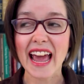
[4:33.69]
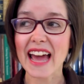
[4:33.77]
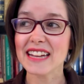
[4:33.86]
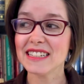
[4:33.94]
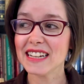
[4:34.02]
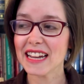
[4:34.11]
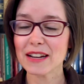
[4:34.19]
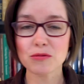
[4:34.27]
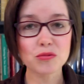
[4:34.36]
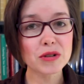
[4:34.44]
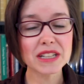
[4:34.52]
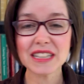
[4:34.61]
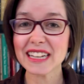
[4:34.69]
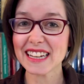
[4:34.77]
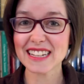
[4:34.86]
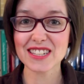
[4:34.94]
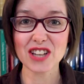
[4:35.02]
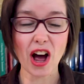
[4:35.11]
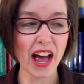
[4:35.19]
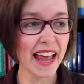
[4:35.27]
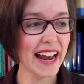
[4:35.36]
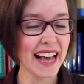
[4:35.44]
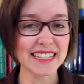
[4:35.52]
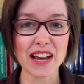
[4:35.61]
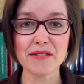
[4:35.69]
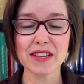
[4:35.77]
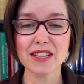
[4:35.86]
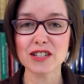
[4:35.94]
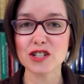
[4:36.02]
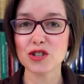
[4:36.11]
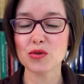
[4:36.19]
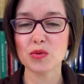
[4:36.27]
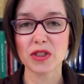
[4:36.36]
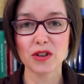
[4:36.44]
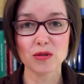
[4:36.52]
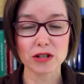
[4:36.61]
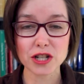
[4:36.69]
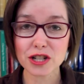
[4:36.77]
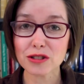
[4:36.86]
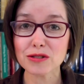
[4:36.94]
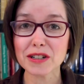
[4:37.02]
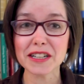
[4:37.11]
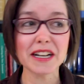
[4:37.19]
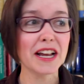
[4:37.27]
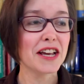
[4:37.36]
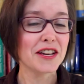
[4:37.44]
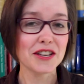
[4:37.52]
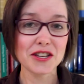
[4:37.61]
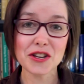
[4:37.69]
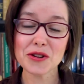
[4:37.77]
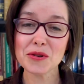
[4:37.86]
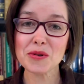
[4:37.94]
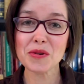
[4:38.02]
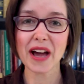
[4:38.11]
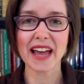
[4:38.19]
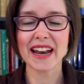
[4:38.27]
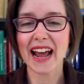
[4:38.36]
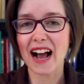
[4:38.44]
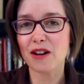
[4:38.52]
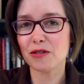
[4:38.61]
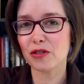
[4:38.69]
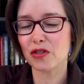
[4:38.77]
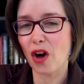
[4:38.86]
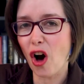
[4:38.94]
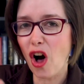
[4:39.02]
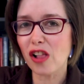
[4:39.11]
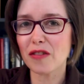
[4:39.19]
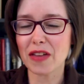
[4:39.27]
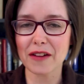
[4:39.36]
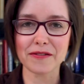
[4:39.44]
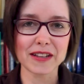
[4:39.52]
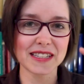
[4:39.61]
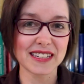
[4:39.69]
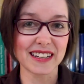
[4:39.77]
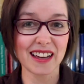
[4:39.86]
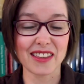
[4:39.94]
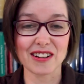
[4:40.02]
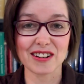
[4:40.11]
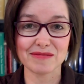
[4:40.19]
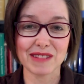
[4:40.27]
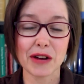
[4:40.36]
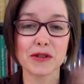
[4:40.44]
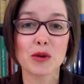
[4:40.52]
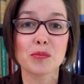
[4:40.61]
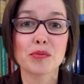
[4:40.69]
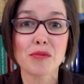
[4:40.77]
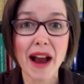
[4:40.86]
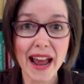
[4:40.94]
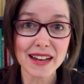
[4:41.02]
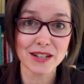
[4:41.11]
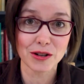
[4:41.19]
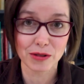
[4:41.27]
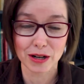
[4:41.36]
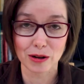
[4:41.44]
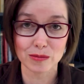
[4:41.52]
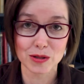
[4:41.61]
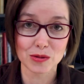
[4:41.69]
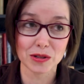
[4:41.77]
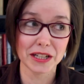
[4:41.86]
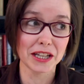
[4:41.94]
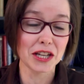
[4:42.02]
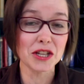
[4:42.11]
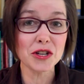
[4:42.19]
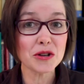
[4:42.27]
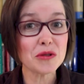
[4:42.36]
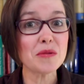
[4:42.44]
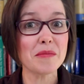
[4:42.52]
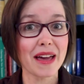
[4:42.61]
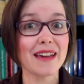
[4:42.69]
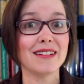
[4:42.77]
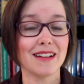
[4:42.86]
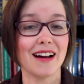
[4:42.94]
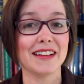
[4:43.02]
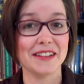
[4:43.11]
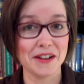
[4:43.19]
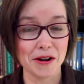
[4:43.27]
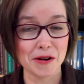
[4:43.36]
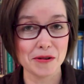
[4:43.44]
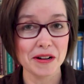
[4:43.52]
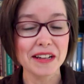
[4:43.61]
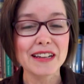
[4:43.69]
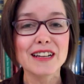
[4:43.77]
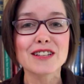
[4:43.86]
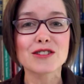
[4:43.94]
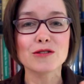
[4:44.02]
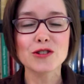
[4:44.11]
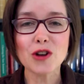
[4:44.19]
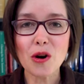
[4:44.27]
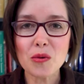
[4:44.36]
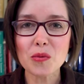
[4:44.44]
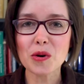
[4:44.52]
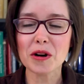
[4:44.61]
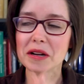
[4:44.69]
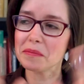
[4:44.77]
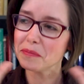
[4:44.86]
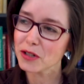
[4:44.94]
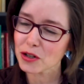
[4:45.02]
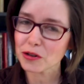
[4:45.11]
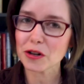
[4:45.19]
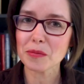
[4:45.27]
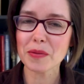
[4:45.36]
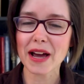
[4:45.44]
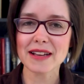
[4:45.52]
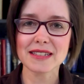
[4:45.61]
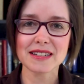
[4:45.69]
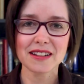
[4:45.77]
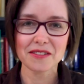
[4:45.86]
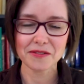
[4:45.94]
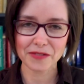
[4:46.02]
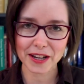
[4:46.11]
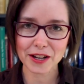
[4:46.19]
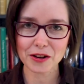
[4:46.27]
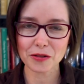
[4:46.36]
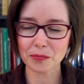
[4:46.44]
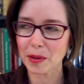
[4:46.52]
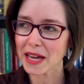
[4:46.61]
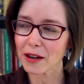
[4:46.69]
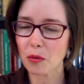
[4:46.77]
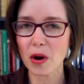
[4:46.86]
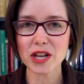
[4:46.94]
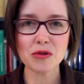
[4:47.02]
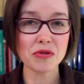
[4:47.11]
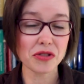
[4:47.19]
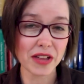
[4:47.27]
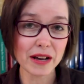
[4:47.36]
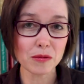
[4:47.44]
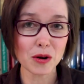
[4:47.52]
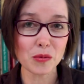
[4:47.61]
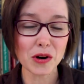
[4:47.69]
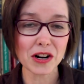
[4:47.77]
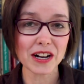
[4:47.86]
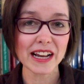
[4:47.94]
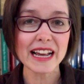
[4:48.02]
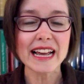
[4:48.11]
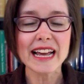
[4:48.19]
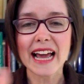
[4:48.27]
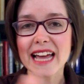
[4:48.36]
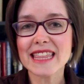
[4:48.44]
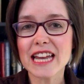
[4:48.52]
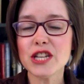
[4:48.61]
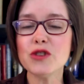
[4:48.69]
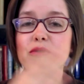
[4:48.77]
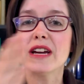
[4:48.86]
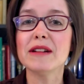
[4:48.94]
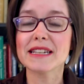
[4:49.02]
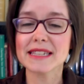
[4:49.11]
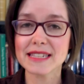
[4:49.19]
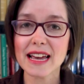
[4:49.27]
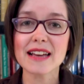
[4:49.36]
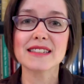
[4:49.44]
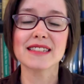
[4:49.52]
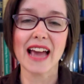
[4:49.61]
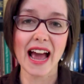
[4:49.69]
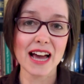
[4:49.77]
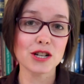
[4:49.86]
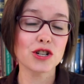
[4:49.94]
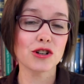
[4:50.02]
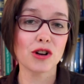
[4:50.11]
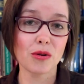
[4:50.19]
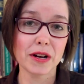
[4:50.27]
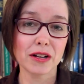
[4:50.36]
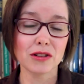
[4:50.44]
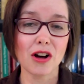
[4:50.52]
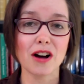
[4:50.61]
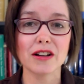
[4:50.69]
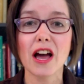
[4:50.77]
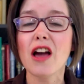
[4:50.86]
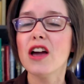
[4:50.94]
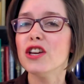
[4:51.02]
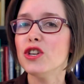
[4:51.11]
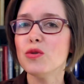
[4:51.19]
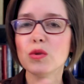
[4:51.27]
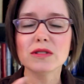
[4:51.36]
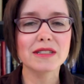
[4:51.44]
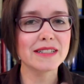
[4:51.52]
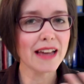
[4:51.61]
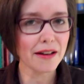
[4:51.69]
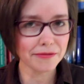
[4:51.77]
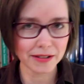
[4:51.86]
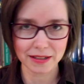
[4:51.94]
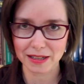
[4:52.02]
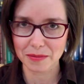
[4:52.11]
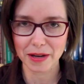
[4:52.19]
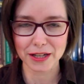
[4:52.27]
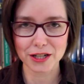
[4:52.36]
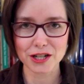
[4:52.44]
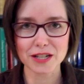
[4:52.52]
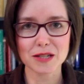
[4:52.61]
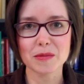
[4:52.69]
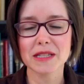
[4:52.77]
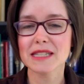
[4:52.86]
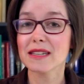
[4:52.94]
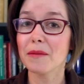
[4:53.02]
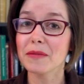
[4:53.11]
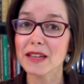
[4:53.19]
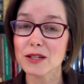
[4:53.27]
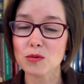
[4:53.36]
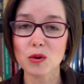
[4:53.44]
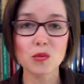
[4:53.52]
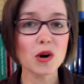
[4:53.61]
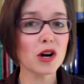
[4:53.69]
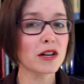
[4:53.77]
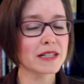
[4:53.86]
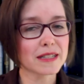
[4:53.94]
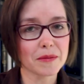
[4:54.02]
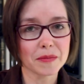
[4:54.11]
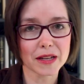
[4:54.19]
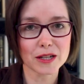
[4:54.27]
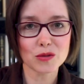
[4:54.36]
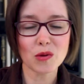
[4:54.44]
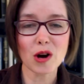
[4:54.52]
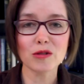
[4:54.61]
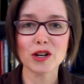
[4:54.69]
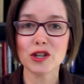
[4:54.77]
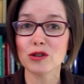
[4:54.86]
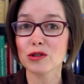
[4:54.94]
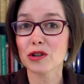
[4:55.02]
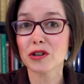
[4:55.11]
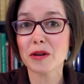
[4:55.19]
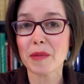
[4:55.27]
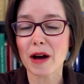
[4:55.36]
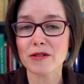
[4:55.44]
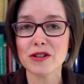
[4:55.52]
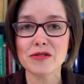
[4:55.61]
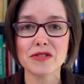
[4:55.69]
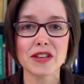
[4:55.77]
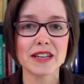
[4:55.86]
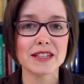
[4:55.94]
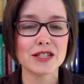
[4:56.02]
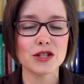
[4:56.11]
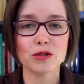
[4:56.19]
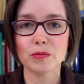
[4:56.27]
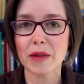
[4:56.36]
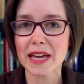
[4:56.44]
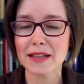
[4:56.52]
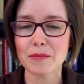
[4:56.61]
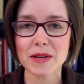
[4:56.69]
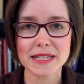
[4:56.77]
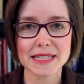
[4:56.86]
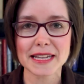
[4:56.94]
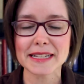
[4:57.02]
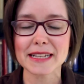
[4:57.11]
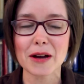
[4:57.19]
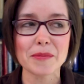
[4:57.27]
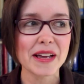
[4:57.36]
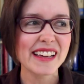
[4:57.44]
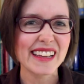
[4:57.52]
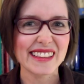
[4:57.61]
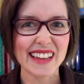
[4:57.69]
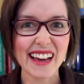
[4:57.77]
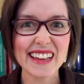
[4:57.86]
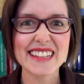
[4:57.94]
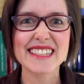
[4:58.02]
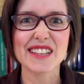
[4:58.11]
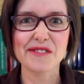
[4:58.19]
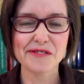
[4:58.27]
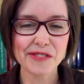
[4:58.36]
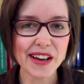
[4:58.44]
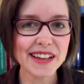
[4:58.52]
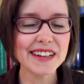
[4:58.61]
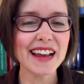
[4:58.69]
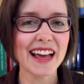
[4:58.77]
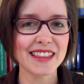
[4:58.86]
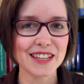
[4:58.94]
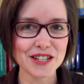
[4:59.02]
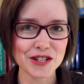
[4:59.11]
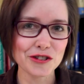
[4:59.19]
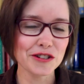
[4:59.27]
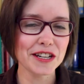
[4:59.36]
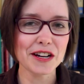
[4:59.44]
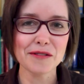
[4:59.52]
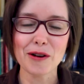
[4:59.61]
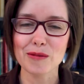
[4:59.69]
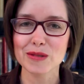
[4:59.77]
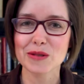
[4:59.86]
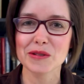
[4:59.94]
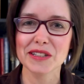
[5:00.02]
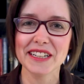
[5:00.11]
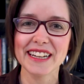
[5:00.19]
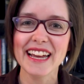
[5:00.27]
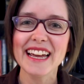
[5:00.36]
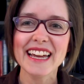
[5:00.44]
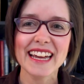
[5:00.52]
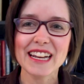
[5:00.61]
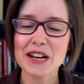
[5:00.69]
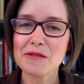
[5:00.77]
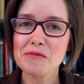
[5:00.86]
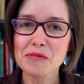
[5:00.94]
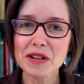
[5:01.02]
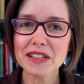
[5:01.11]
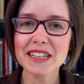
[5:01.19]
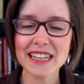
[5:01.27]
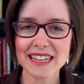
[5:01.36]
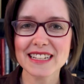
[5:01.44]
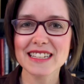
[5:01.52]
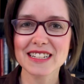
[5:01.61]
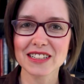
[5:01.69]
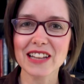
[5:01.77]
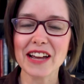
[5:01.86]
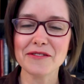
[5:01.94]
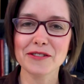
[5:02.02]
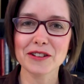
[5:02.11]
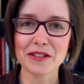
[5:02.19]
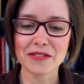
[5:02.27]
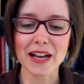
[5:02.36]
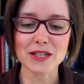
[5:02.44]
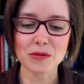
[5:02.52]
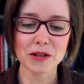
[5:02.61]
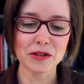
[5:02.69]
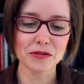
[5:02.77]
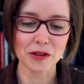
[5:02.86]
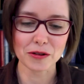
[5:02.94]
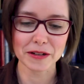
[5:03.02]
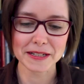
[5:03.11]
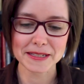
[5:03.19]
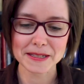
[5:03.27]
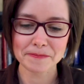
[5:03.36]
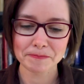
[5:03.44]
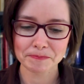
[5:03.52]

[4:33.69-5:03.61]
And it has everything to do with your children, you, and how all of that fits together. Now, if you're brand new at homeschooling, you may not know. So don't worry, do your best. Pick what you think will work, and then you can assess as you're going along. You will definitely make adjustments. Some things will work, some things won't. You'll learn about new things, you'll mix things up. That is the fun and the journey of homeschooling, and it really is delightful if that's where you focus.